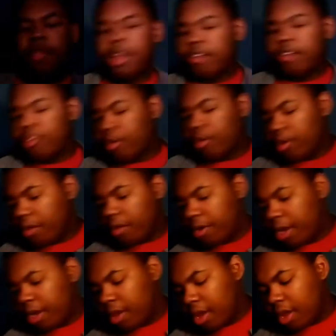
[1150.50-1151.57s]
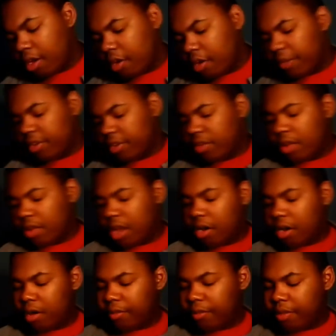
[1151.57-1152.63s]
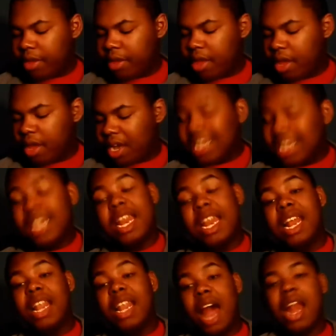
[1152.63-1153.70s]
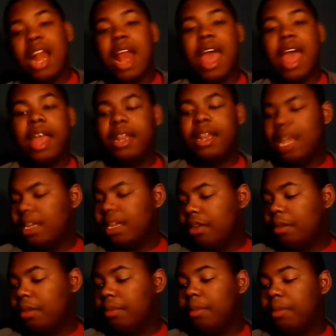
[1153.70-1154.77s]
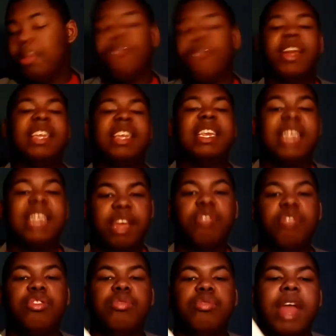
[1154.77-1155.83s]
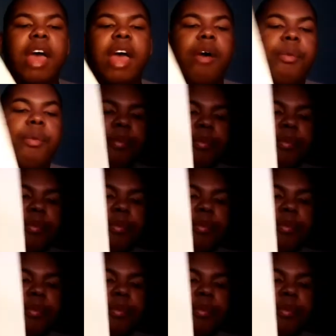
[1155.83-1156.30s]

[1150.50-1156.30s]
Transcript: that I've shown already. I don't know if I showed that off. Because I did a lot of that. That's some stuff I still do now.